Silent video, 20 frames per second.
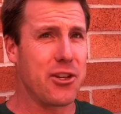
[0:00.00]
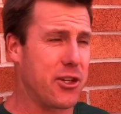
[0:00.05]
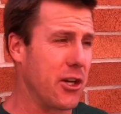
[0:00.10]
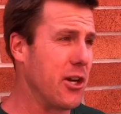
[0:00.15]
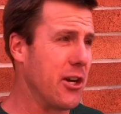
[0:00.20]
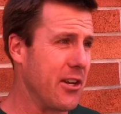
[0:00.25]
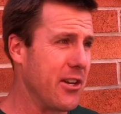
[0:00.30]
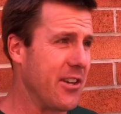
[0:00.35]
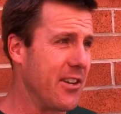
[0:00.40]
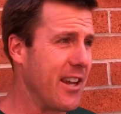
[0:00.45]

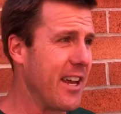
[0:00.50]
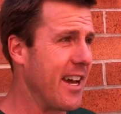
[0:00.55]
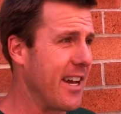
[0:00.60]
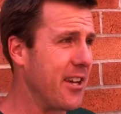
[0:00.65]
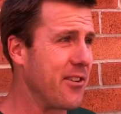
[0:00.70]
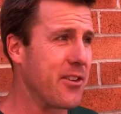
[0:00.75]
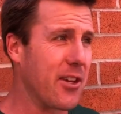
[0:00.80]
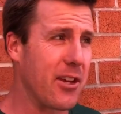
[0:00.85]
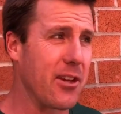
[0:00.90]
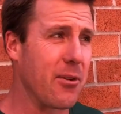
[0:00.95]
should. Yeah,
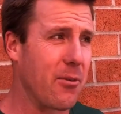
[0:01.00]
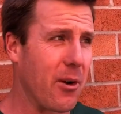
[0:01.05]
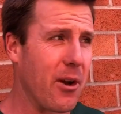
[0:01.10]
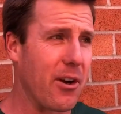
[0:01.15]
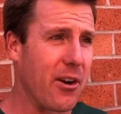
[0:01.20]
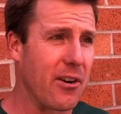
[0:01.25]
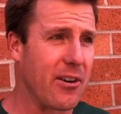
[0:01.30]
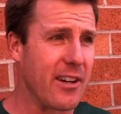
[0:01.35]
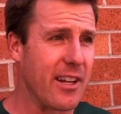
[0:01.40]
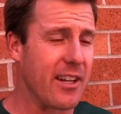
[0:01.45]
he's a good
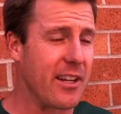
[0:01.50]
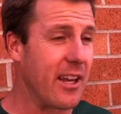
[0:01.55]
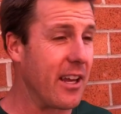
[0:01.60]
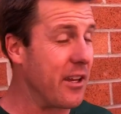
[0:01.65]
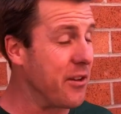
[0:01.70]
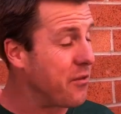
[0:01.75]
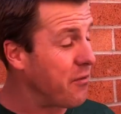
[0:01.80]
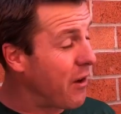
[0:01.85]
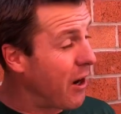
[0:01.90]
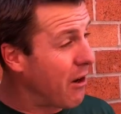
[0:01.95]
runner.
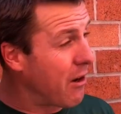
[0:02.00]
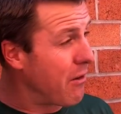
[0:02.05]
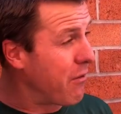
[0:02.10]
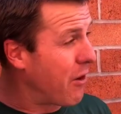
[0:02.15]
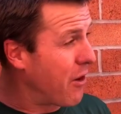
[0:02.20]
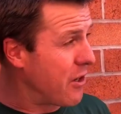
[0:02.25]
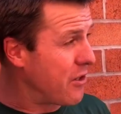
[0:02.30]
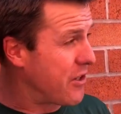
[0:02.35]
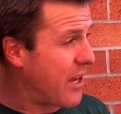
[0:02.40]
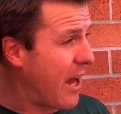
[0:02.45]
He's very,
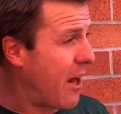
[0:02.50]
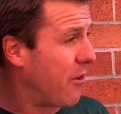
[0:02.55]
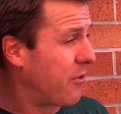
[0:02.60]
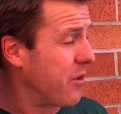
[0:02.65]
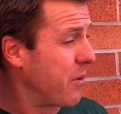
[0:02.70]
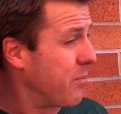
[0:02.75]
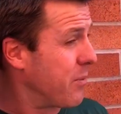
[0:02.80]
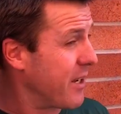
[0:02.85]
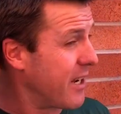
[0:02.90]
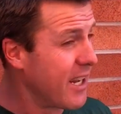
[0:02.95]
very
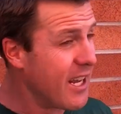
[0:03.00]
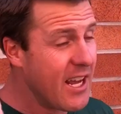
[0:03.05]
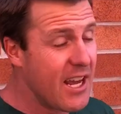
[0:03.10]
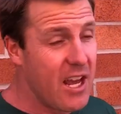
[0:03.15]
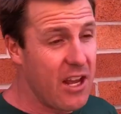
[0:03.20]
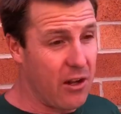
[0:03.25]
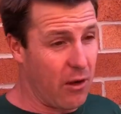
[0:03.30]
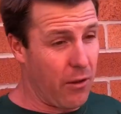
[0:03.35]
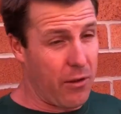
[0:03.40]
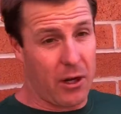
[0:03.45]
talented. But,
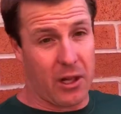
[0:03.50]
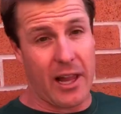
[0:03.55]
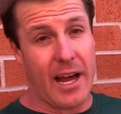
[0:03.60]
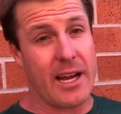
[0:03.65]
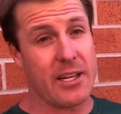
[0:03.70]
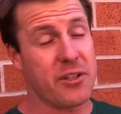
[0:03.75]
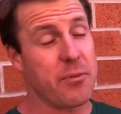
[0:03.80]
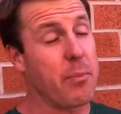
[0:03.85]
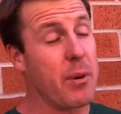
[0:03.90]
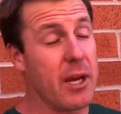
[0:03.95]
you know, their
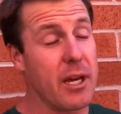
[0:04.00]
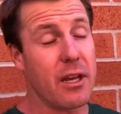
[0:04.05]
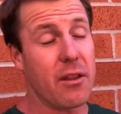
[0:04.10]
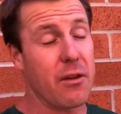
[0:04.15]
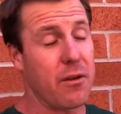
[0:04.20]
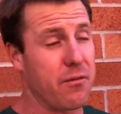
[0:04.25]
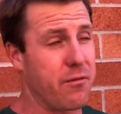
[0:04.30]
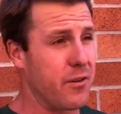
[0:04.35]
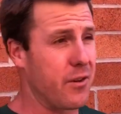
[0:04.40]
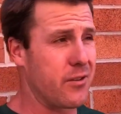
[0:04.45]
line's big.
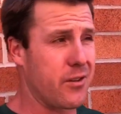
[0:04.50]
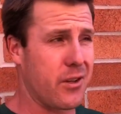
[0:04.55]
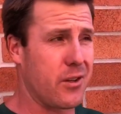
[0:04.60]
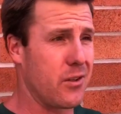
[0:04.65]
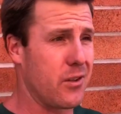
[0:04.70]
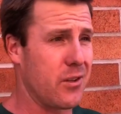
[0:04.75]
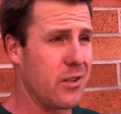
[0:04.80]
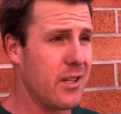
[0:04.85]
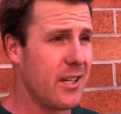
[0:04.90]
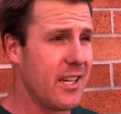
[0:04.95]
They're
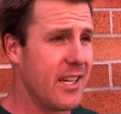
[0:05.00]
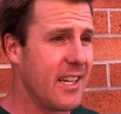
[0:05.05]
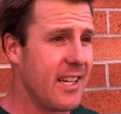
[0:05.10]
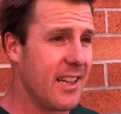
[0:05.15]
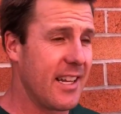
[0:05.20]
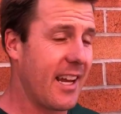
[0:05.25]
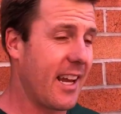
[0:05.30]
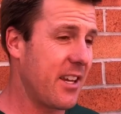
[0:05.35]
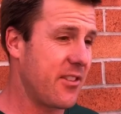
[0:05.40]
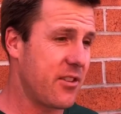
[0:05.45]
physical.
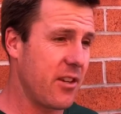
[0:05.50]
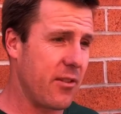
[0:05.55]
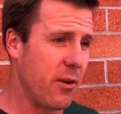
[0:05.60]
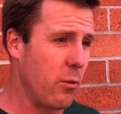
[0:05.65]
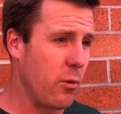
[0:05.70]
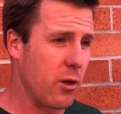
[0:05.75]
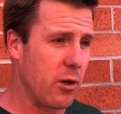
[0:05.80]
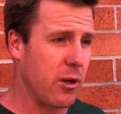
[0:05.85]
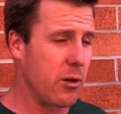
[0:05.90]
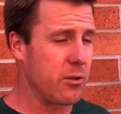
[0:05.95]
Like I said, they're
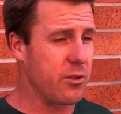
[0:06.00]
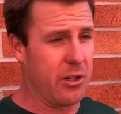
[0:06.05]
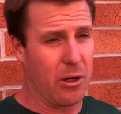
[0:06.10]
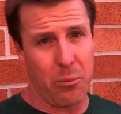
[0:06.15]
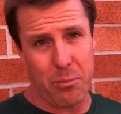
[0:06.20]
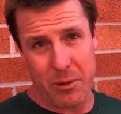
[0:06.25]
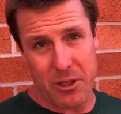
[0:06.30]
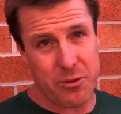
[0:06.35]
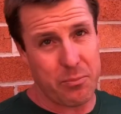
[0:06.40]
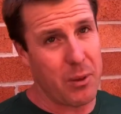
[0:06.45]
well coached. They
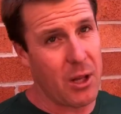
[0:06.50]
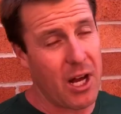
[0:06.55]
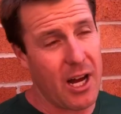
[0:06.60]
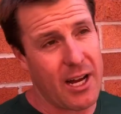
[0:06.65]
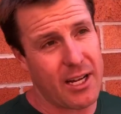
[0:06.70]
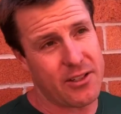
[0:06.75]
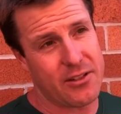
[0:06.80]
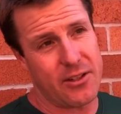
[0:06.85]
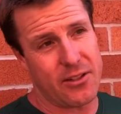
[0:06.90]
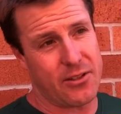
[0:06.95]
don't miss
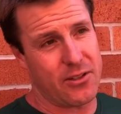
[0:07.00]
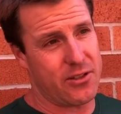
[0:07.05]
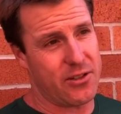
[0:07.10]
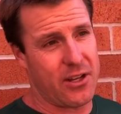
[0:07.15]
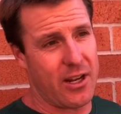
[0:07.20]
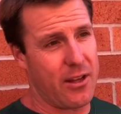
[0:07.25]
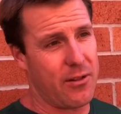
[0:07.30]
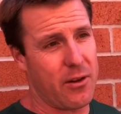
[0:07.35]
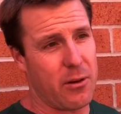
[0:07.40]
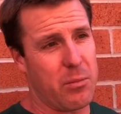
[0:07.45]
blocks. They
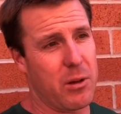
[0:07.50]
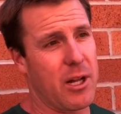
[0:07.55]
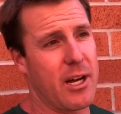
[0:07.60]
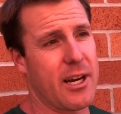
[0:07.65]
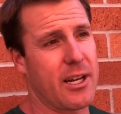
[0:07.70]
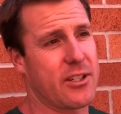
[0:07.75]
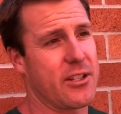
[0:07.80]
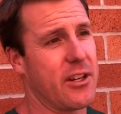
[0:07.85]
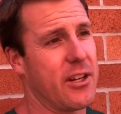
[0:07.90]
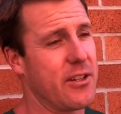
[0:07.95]
sustain their
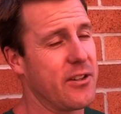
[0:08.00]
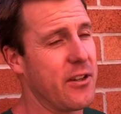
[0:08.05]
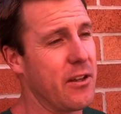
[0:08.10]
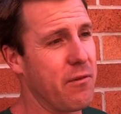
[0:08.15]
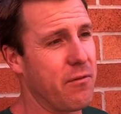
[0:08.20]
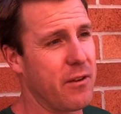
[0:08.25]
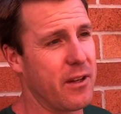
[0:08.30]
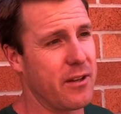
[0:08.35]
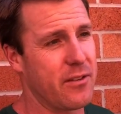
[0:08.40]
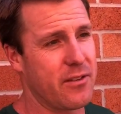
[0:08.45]
blocks. And on
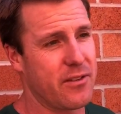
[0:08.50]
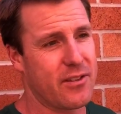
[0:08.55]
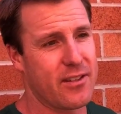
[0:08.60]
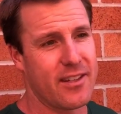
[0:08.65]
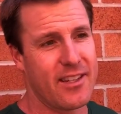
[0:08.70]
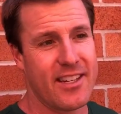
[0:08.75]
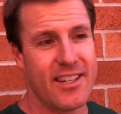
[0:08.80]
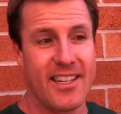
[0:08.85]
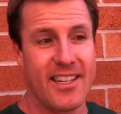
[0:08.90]
defense,